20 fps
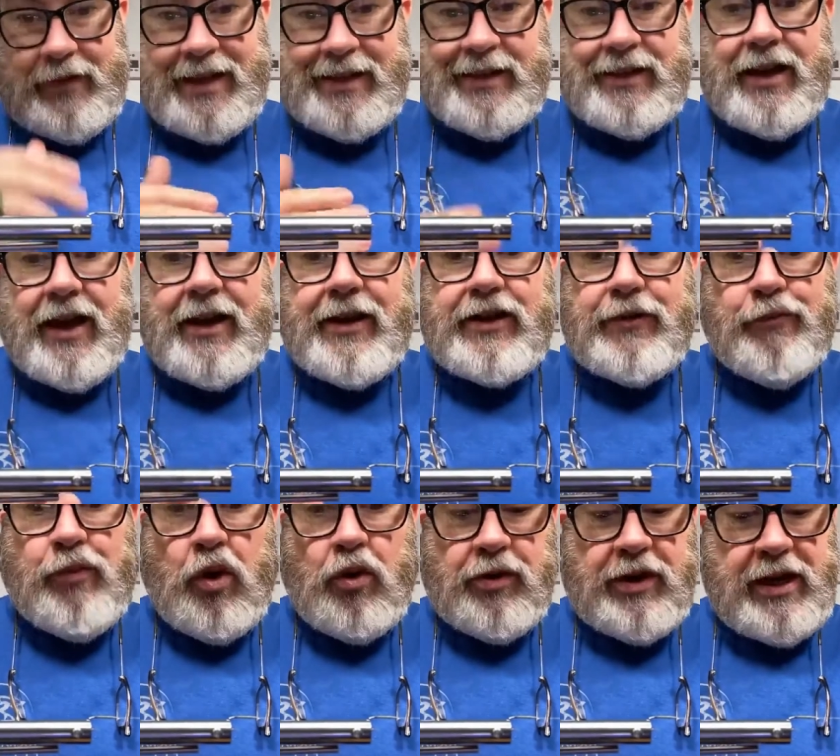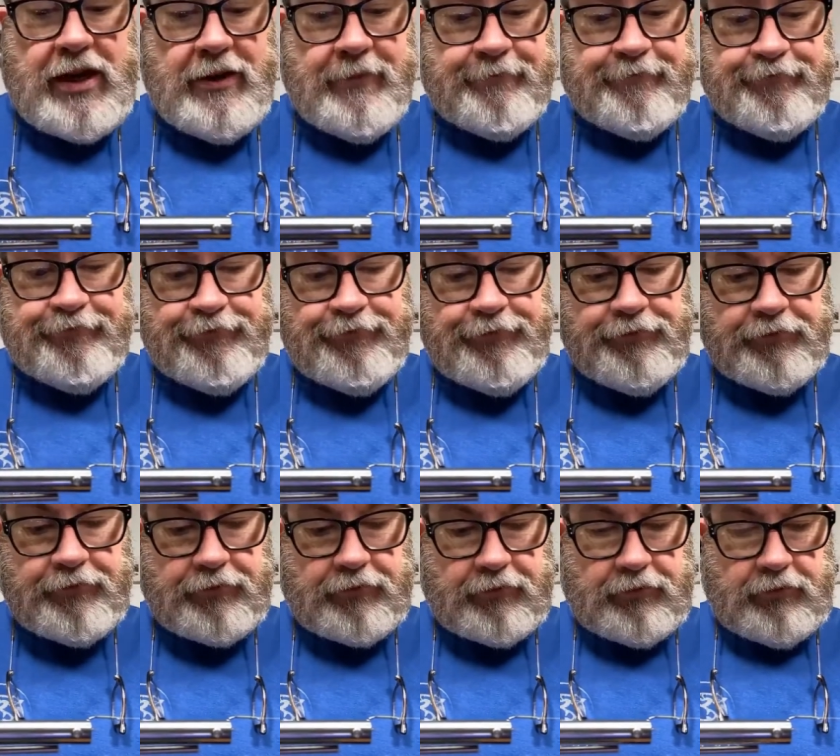is not as bulky.
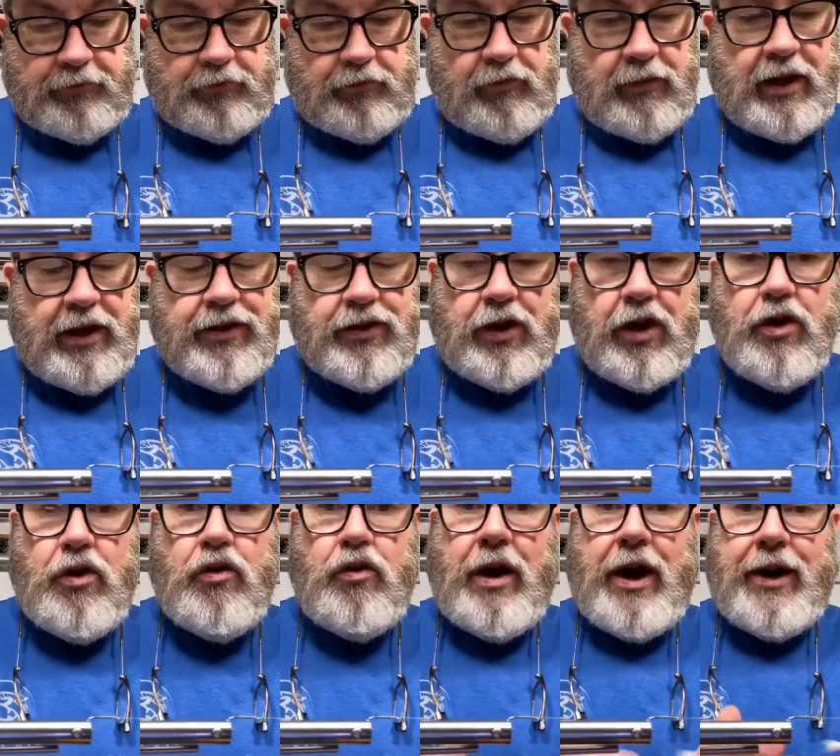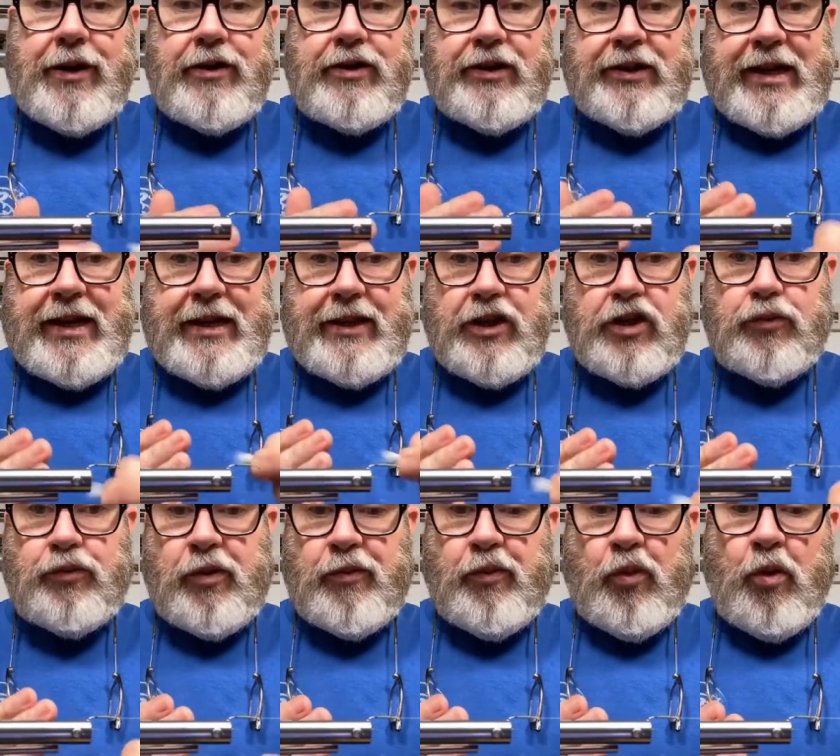So understanding
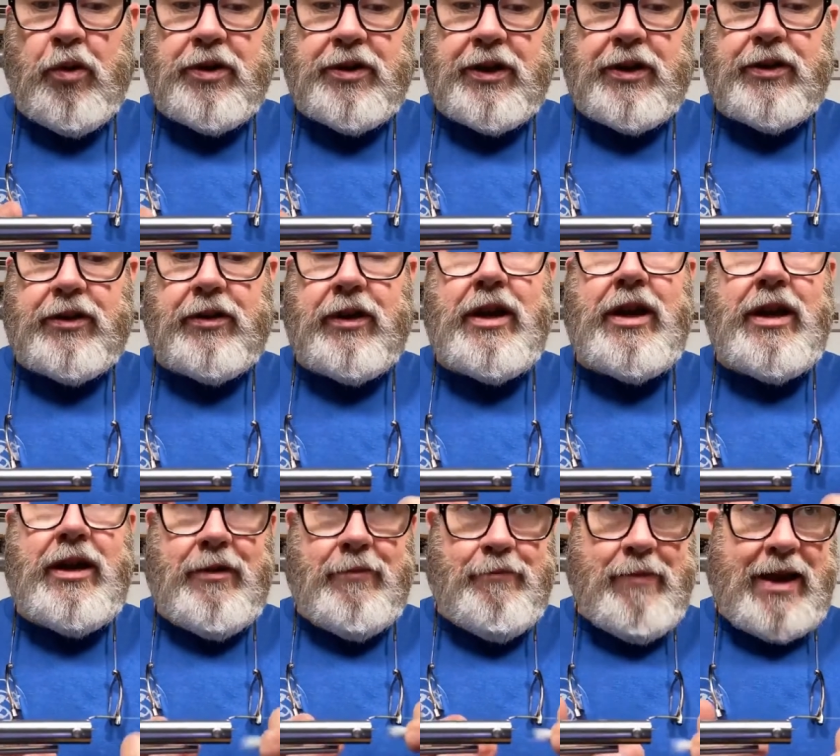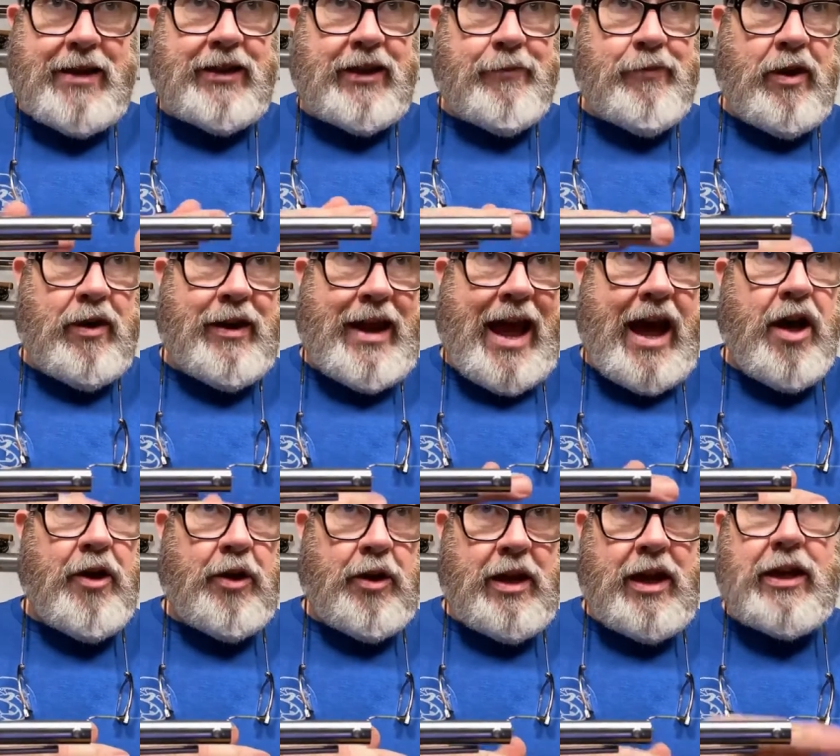those proportions based upon
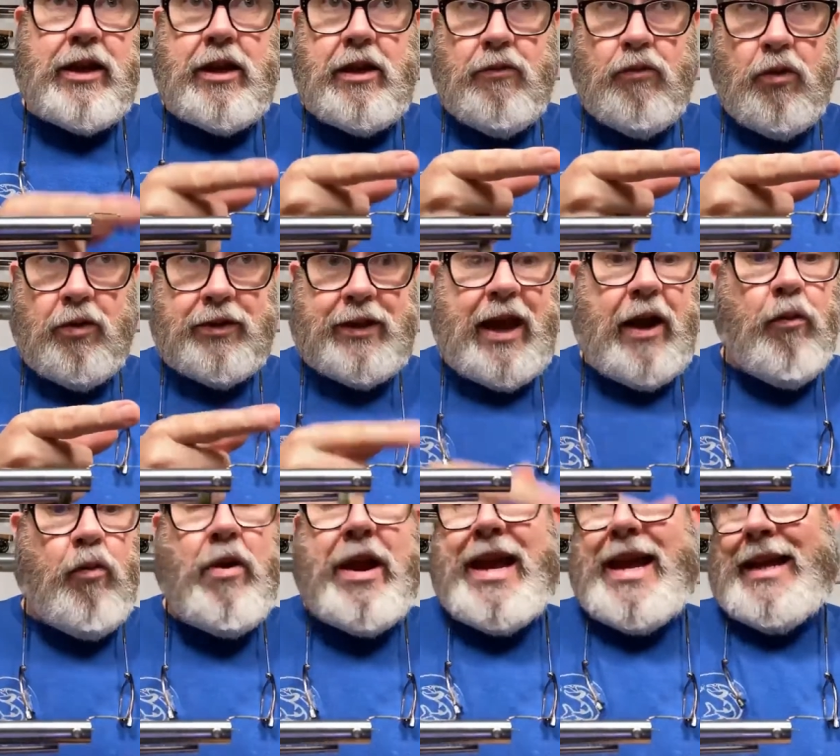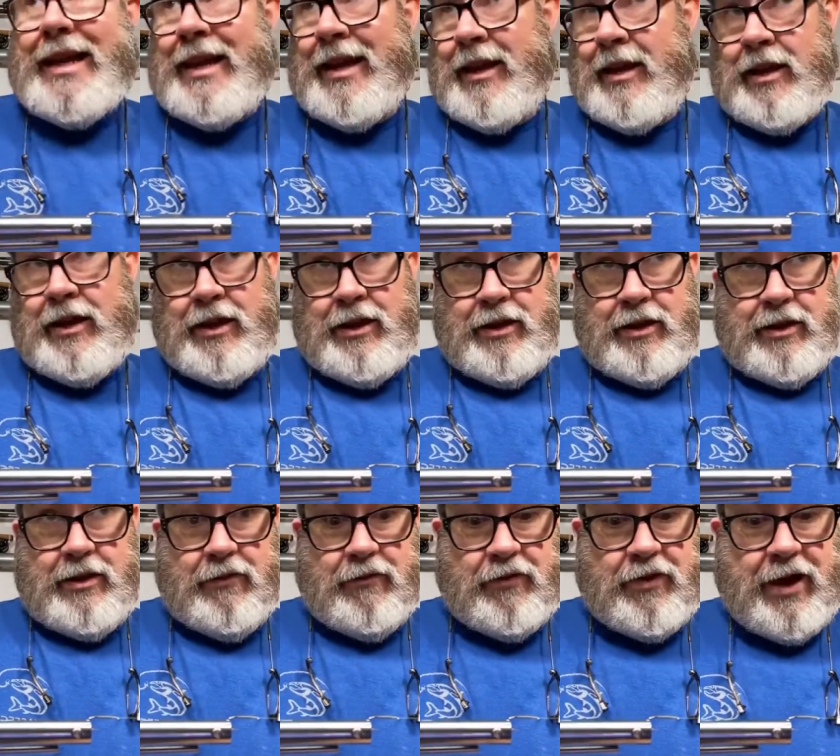how thick you want that wing.
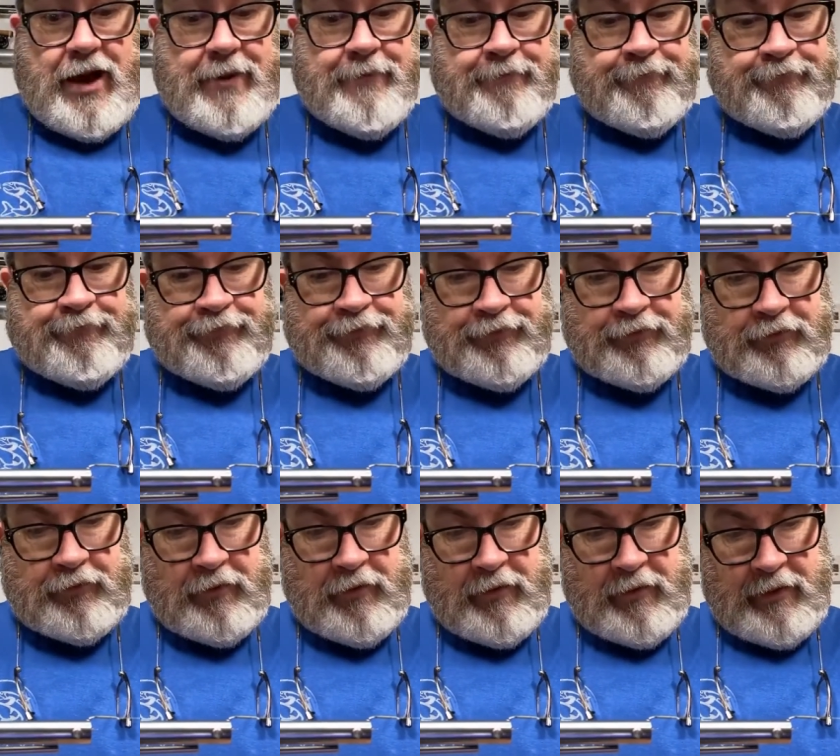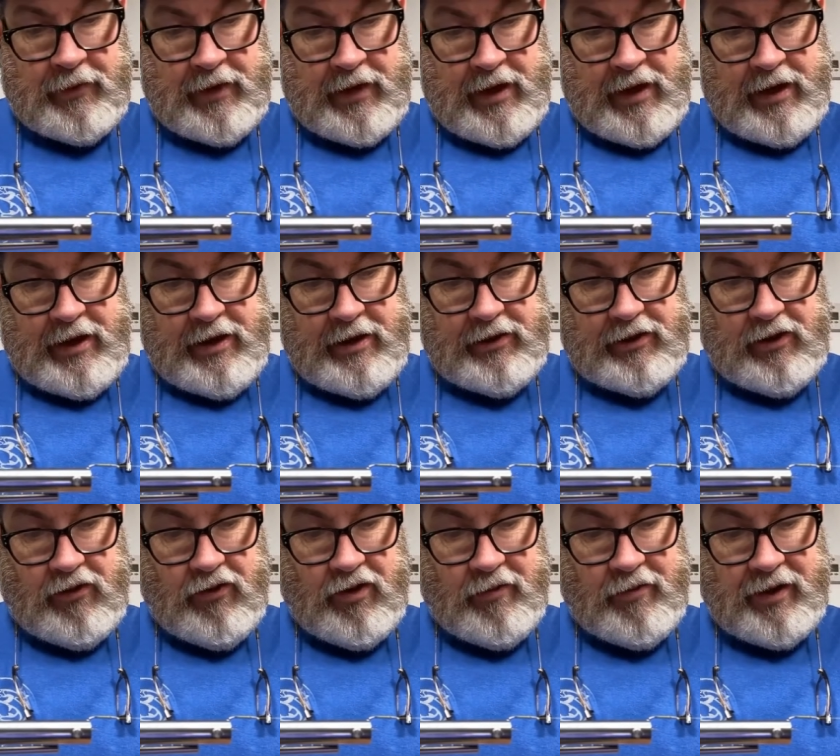Okay?
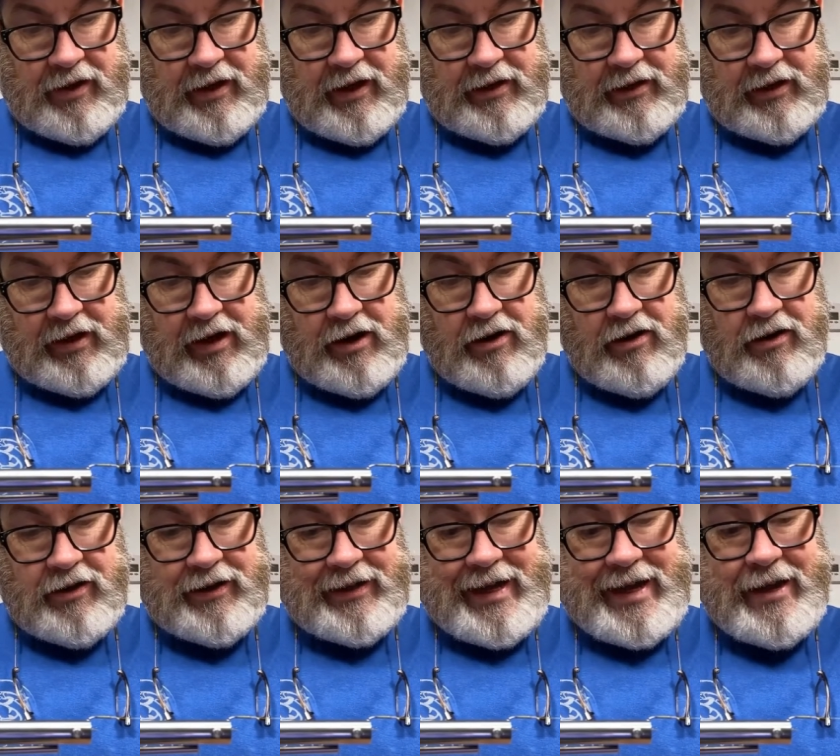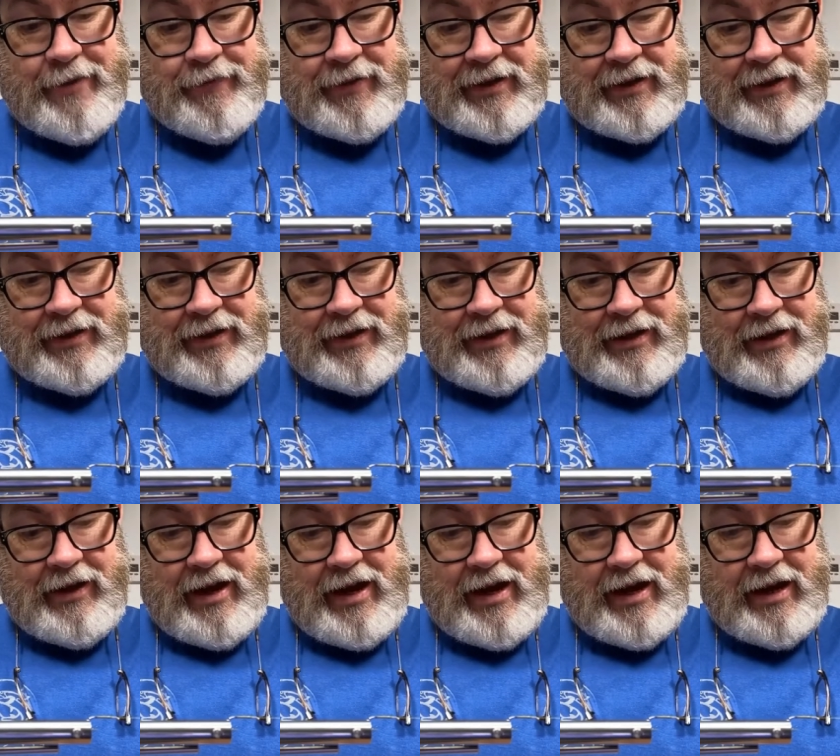So I want to put this here, tips
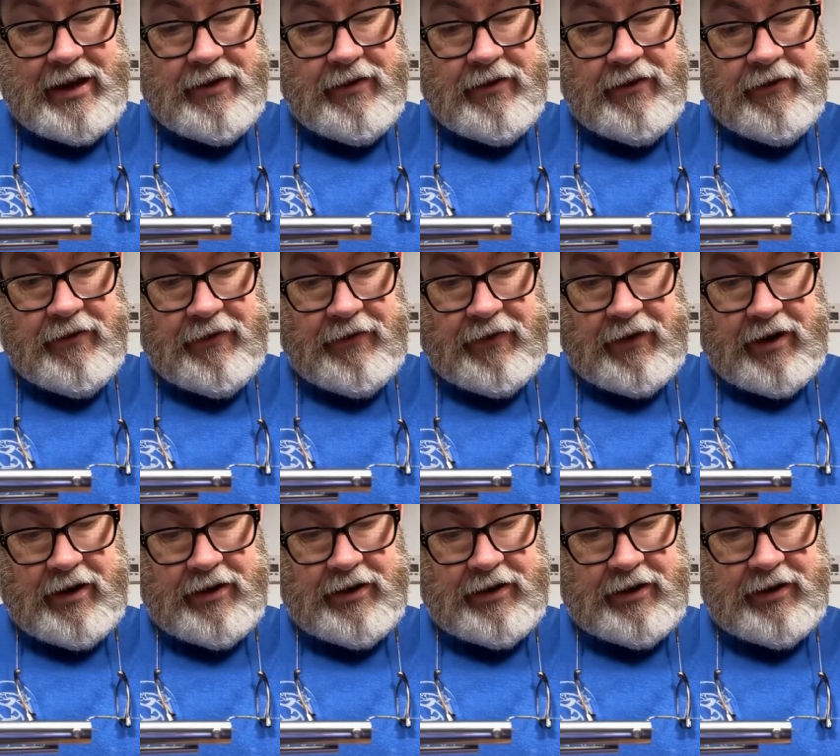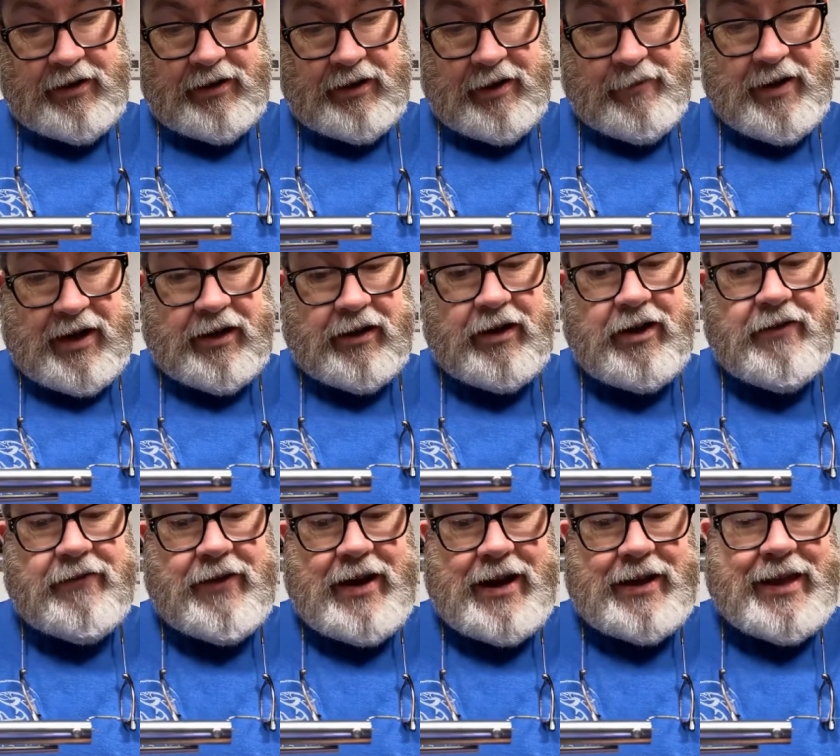in first. Let me
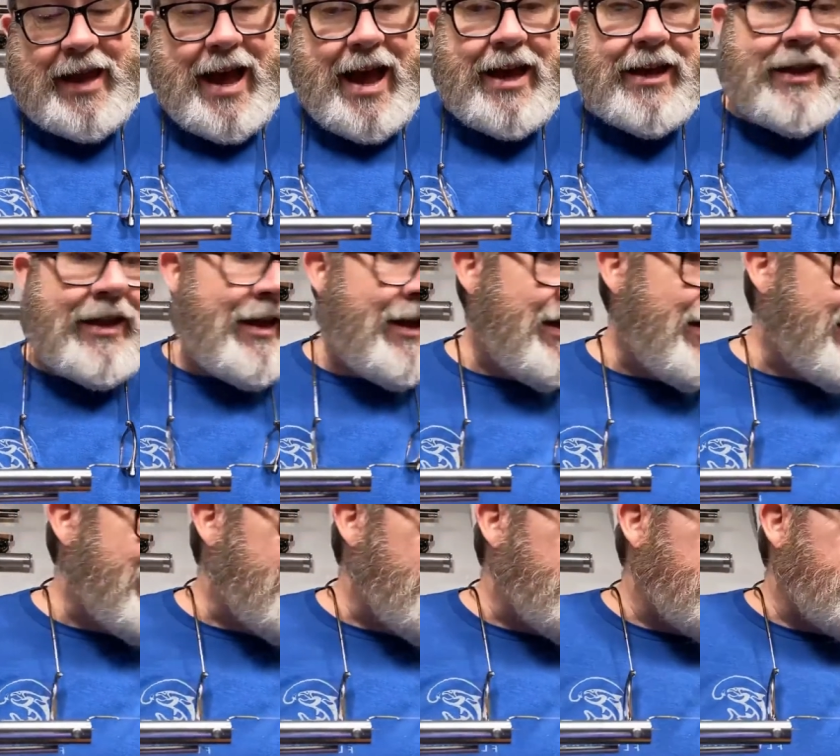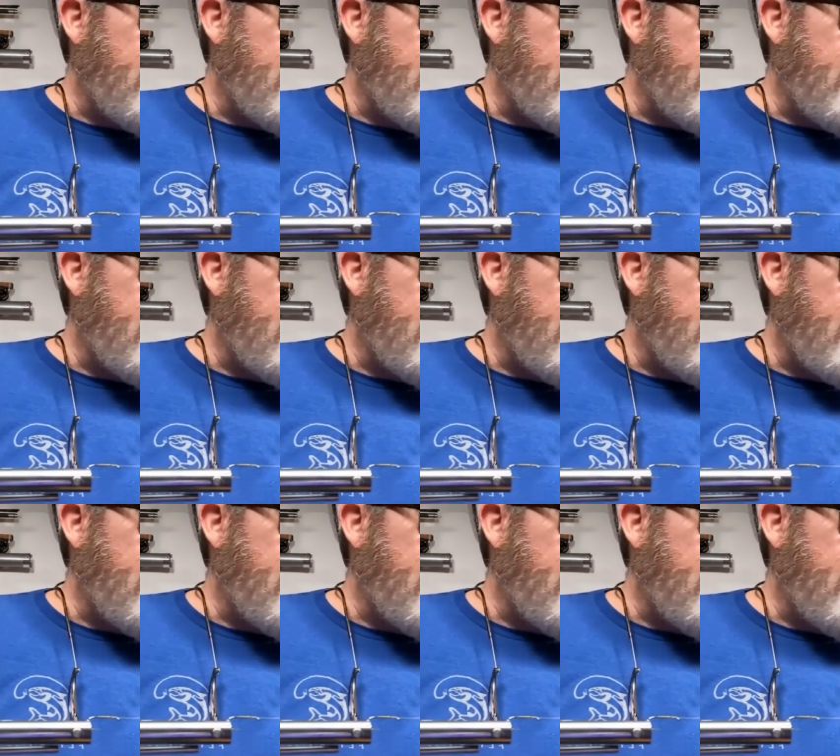clarify that. Your